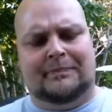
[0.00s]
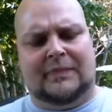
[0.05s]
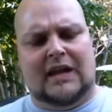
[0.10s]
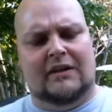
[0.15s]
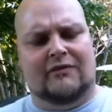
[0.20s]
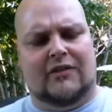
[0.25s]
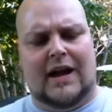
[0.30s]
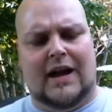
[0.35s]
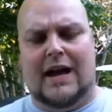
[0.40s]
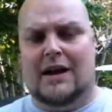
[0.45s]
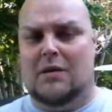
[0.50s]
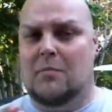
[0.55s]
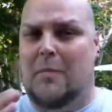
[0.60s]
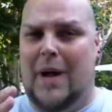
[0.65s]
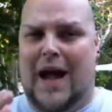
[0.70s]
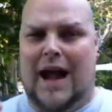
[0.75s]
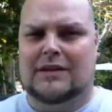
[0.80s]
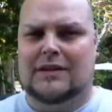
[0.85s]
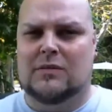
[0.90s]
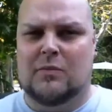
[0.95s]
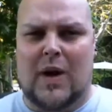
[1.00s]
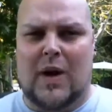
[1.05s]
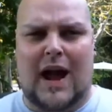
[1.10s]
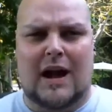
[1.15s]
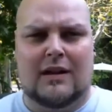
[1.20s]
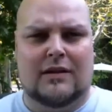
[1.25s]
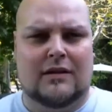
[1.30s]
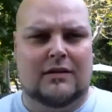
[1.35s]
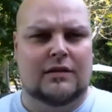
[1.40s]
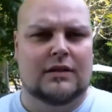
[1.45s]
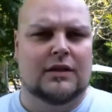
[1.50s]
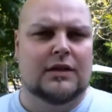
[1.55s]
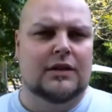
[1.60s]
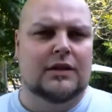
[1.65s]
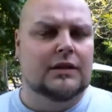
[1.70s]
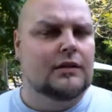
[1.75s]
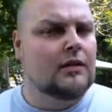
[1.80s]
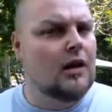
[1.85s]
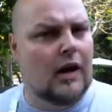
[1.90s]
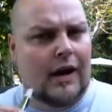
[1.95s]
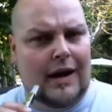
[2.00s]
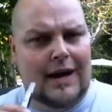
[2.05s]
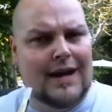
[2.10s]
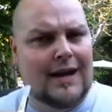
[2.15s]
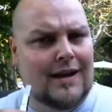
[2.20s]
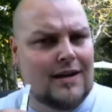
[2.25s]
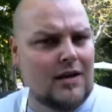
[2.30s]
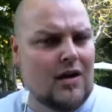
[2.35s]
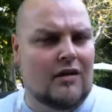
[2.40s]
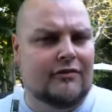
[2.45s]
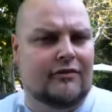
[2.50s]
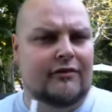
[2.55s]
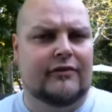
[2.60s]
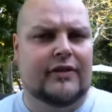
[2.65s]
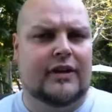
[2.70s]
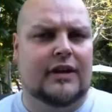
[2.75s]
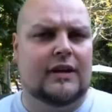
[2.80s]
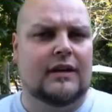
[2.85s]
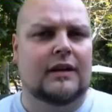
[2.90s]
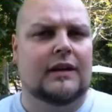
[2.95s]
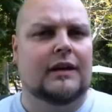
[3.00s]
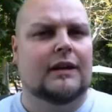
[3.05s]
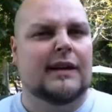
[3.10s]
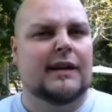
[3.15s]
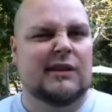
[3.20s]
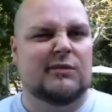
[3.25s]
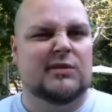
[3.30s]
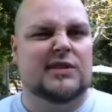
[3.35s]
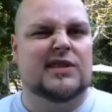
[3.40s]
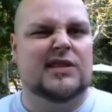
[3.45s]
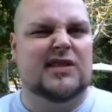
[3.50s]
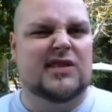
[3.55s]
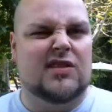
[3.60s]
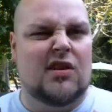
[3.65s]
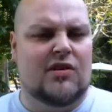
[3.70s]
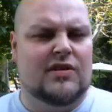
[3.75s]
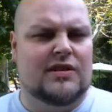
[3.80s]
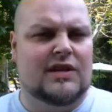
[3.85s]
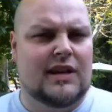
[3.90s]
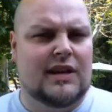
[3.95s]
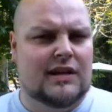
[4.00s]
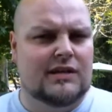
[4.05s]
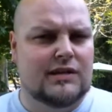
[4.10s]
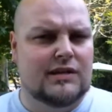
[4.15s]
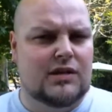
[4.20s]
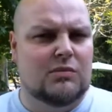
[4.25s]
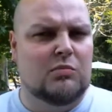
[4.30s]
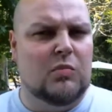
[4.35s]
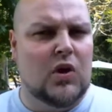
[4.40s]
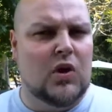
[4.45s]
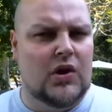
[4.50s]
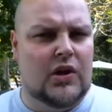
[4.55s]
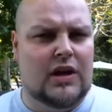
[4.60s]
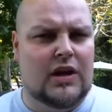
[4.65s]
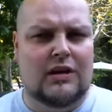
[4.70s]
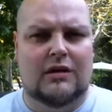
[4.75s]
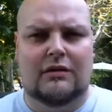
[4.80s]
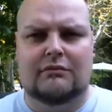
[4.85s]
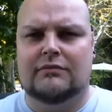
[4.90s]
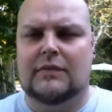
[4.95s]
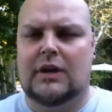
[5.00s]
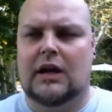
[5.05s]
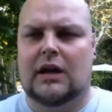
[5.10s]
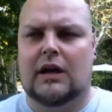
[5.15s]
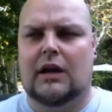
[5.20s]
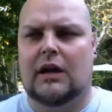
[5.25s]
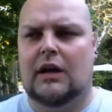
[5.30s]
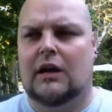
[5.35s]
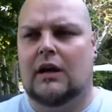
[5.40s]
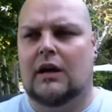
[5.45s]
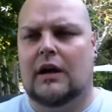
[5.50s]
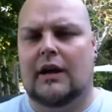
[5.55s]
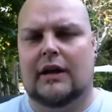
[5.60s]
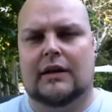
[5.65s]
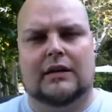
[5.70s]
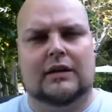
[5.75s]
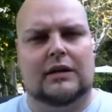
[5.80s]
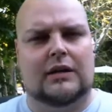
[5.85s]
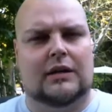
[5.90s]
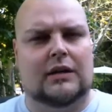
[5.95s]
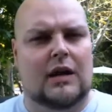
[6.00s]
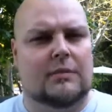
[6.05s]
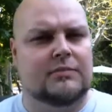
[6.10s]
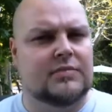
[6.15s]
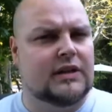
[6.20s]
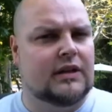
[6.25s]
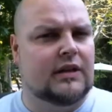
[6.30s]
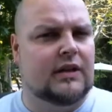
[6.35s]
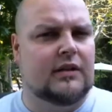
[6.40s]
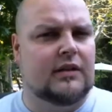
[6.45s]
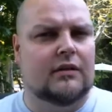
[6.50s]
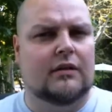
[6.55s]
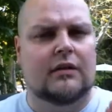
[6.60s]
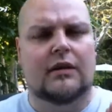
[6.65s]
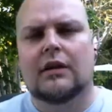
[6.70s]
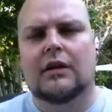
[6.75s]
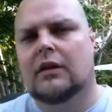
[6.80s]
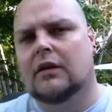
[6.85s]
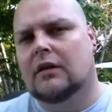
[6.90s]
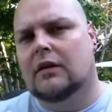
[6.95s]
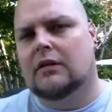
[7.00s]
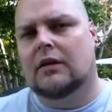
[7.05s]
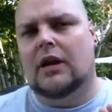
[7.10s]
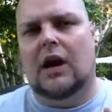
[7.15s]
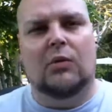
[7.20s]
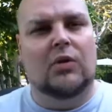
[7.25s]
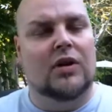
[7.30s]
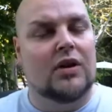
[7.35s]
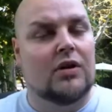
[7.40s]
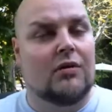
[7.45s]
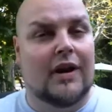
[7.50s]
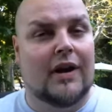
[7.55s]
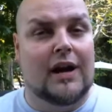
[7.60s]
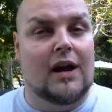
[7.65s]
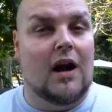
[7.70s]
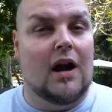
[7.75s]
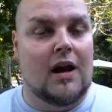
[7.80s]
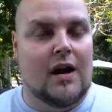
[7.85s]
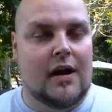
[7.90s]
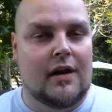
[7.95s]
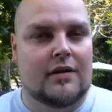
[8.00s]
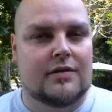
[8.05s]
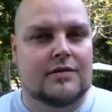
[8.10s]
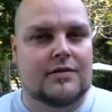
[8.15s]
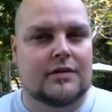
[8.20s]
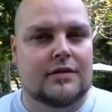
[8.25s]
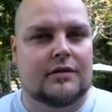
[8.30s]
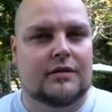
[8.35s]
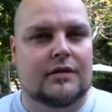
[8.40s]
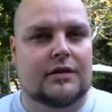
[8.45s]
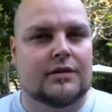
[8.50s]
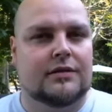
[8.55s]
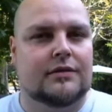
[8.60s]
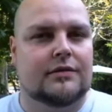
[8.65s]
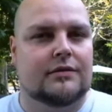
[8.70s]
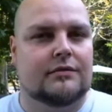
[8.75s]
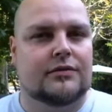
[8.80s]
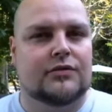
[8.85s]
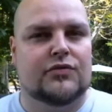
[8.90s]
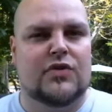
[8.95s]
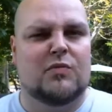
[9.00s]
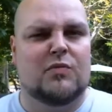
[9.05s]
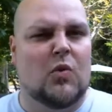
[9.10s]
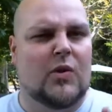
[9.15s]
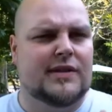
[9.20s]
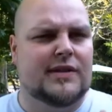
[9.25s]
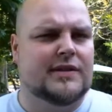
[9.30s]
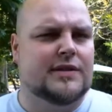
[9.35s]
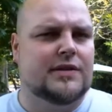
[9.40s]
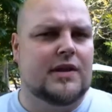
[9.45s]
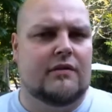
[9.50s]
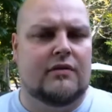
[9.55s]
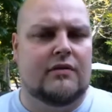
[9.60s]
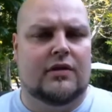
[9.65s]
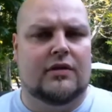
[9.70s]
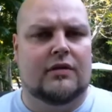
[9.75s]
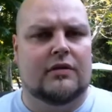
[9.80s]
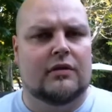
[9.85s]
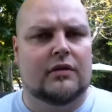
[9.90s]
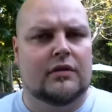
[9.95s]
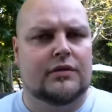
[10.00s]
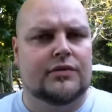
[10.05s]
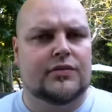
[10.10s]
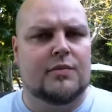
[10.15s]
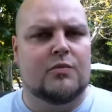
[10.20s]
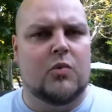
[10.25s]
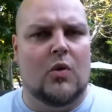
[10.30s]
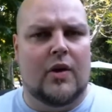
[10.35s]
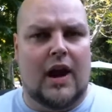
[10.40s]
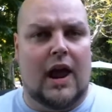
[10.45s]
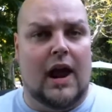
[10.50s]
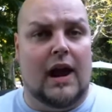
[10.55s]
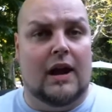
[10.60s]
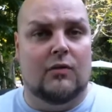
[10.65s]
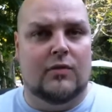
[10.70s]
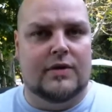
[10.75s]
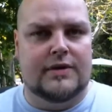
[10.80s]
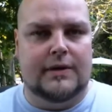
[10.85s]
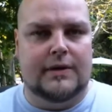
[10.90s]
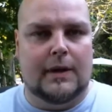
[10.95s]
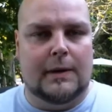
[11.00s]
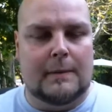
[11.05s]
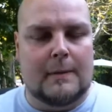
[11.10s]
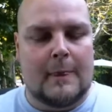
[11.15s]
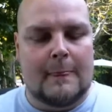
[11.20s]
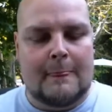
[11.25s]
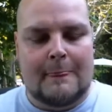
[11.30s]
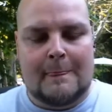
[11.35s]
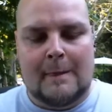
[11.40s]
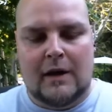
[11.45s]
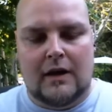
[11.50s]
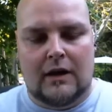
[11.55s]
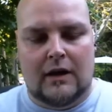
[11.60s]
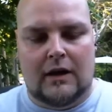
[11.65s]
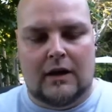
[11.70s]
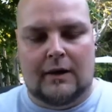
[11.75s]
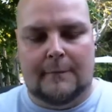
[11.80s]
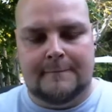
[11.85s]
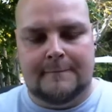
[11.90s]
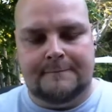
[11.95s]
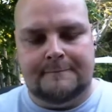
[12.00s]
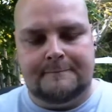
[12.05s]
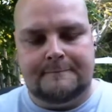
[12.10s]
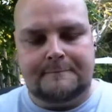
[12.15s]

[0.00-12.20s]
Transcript: if I had a back-to-back -back, uh, hit off of it, it would start to get a little burny. Uh, I kept it, I wouldn't go any higher than 3.7, 3.8 with it. Um,